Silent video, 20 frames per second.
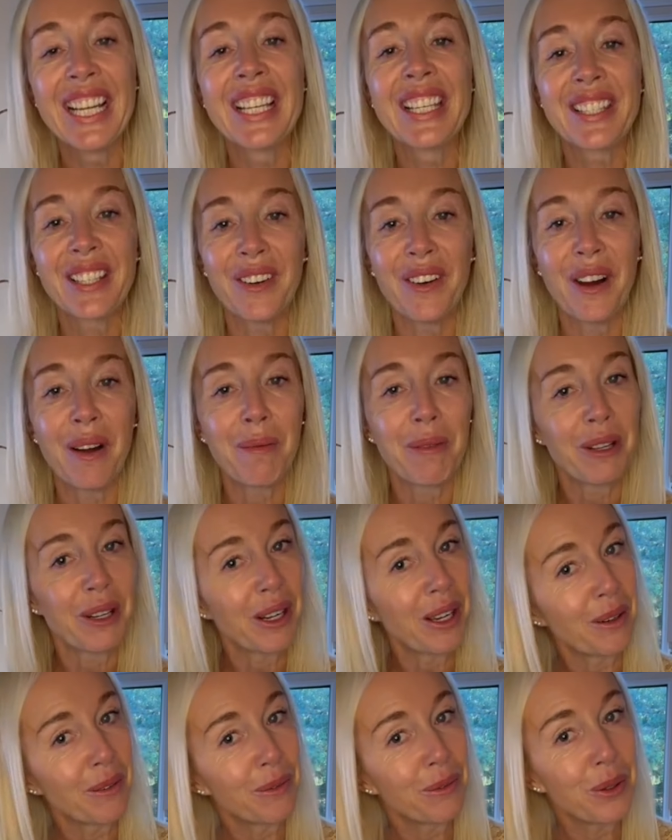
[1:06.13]
So I'm
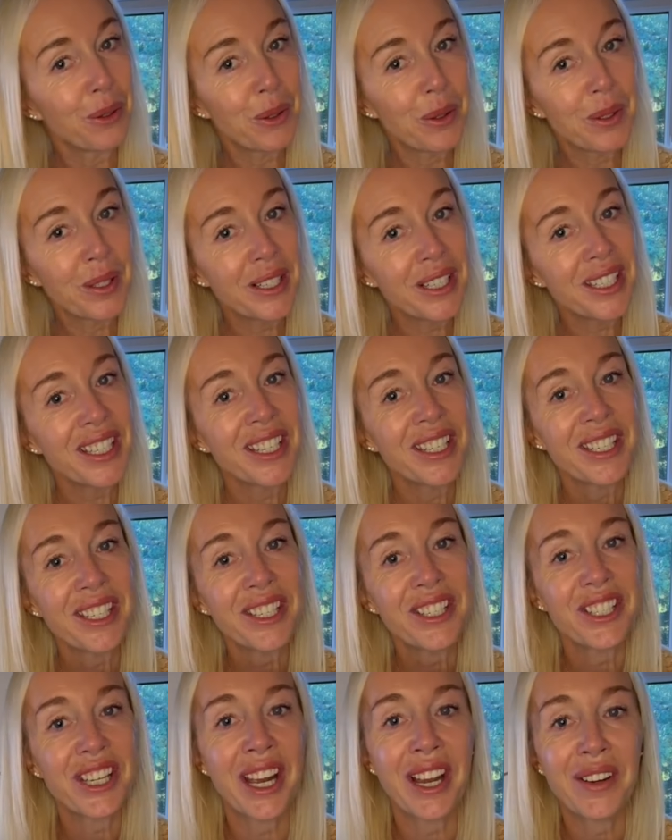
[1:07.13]
looking forward to
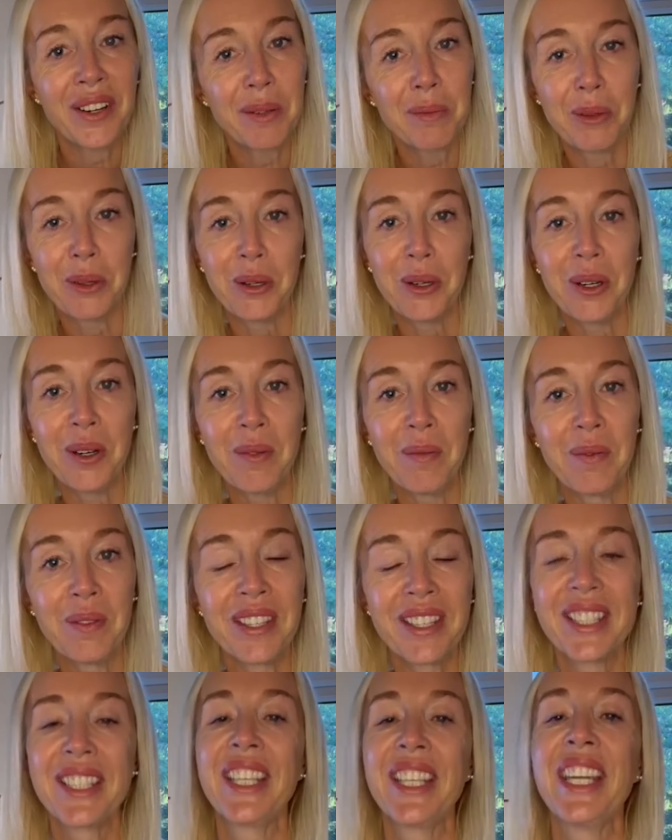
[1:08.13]
sharing
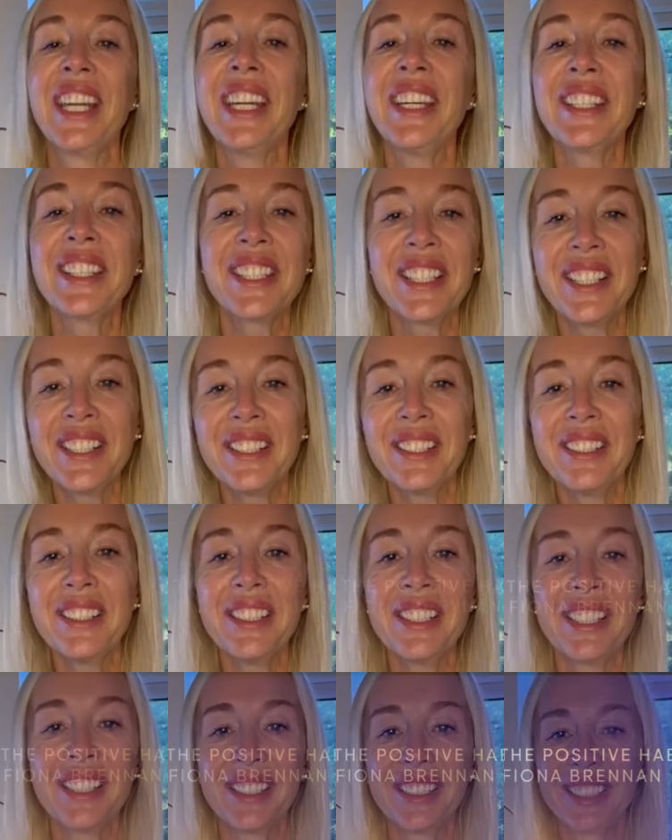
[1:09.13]
more. See you soon.